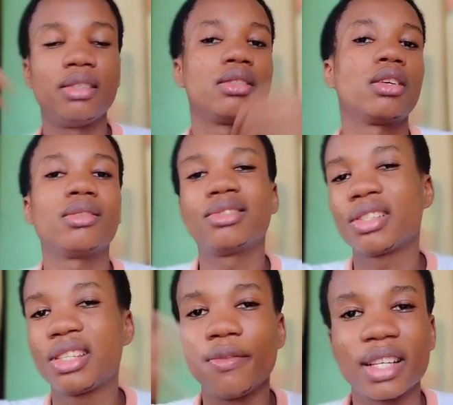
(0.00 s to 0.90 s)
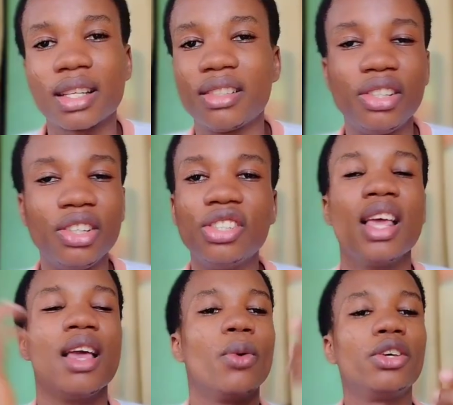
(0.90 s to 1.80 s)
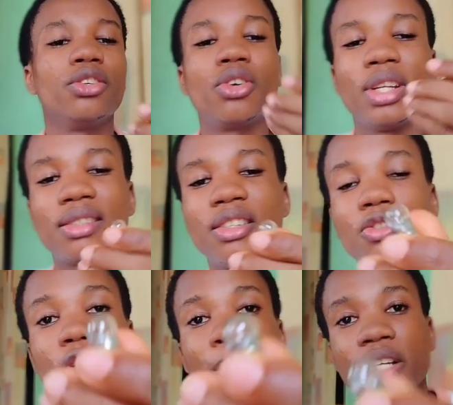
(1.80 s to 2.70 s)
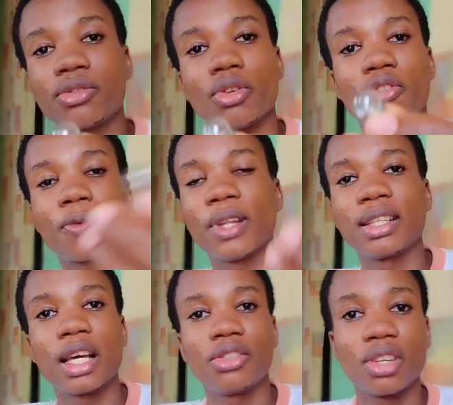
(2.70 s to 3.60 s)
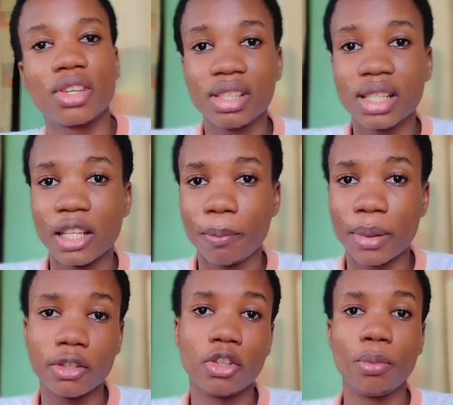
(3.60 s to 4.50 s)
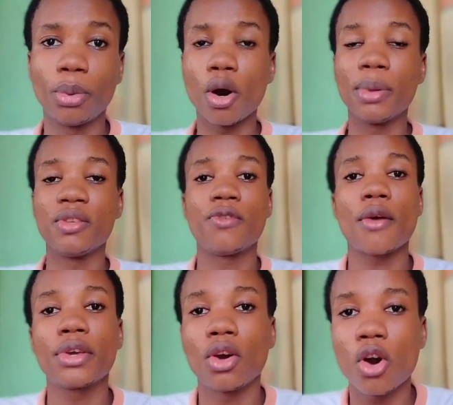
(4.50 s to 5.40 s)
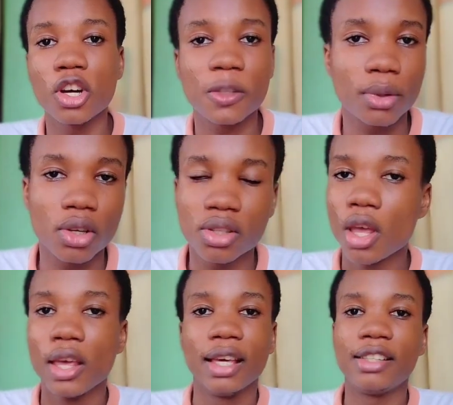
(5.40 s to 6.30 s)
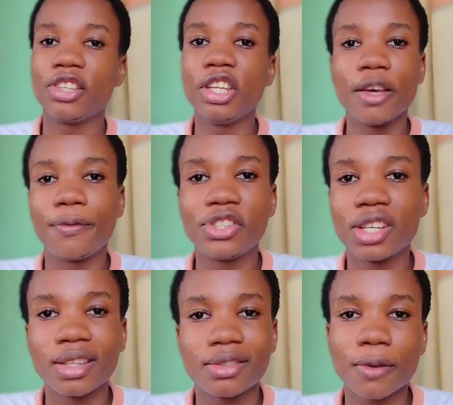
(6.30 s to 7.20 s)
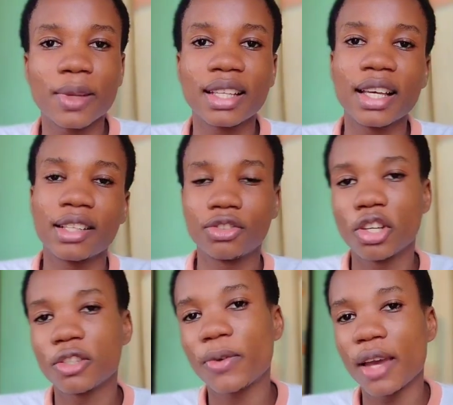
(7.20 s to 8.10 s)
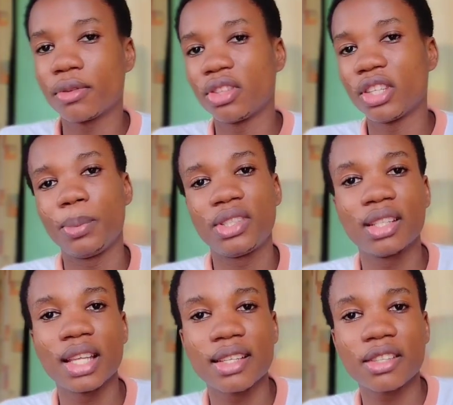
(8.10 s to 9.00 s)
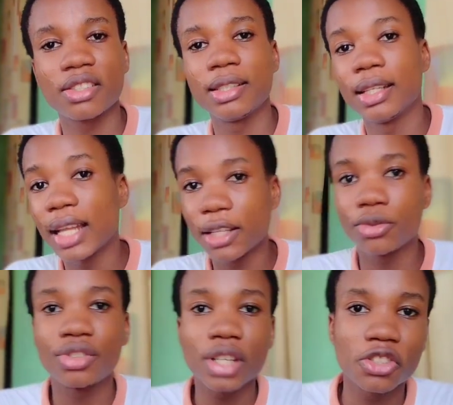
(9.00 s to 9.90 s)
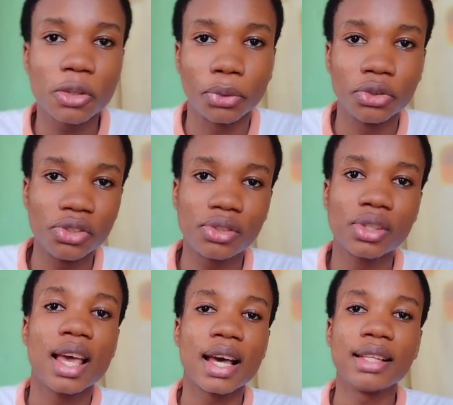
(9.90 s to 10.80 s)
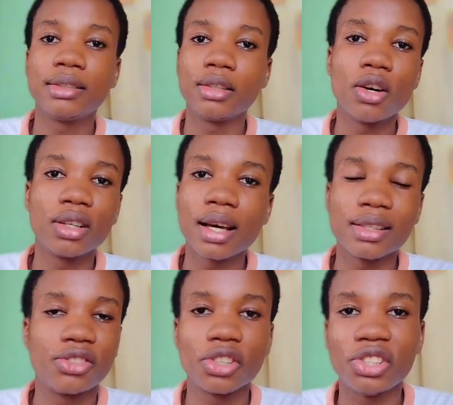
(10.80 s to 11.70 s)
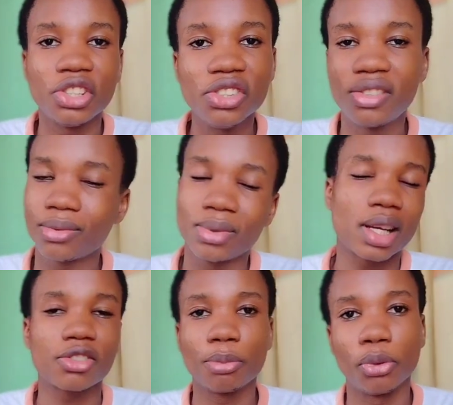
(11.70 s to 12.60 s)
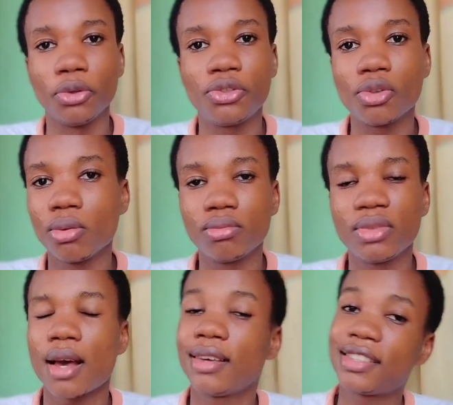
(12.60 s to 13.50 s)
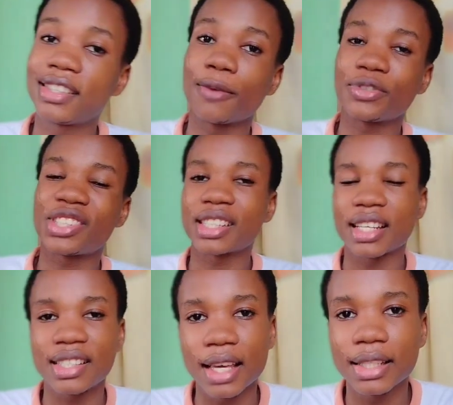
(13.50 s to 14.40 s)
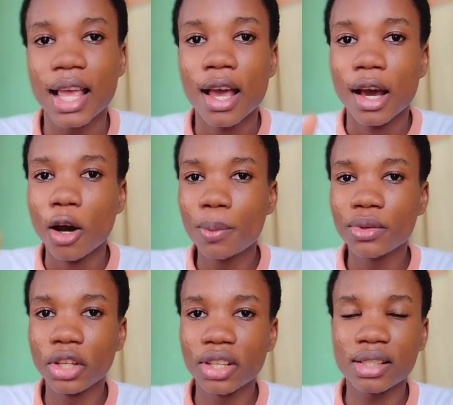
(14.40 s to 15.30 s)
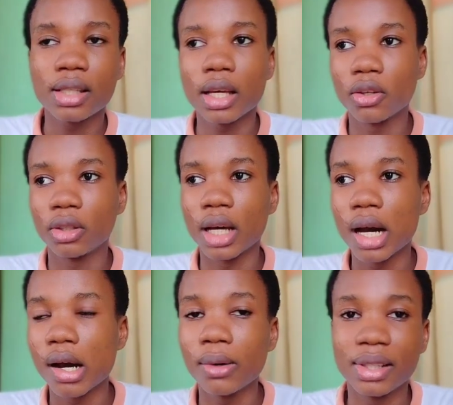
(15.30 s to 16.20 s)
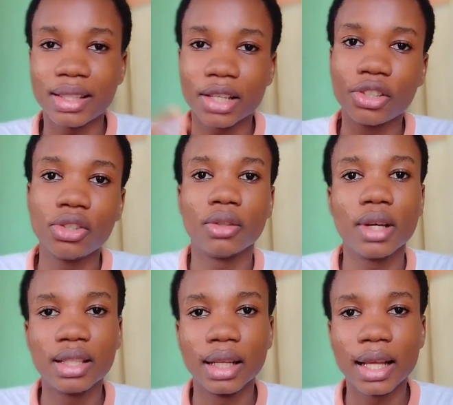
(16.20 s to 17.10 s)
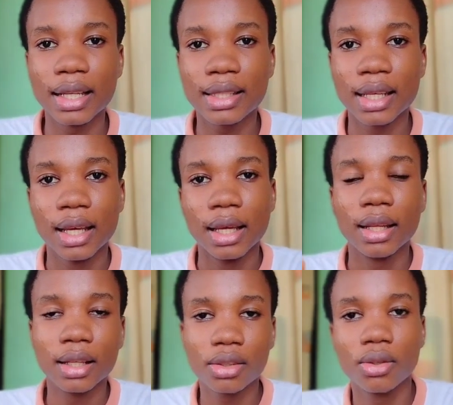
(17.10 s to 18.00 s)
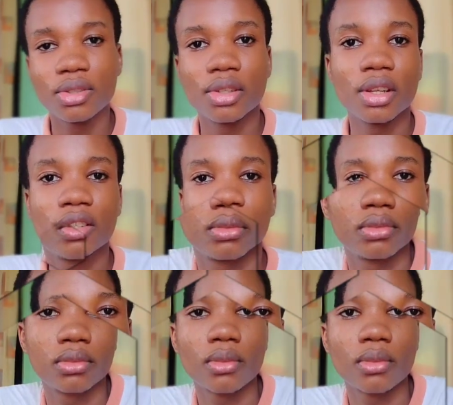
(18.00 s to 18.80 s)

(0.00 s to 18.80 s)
It's just give out at heat. When you connect it to a battery or stuff like that, you can see that the bulb is very hot because it's inefficient and stuff like that. Just 5 to 10% is actually the light which is actually produced, and the other is just heat which is actually produced. So yeah, it's inefficient, what I said. I hope you really understand on how it actually generates the light. Let's go to the next one.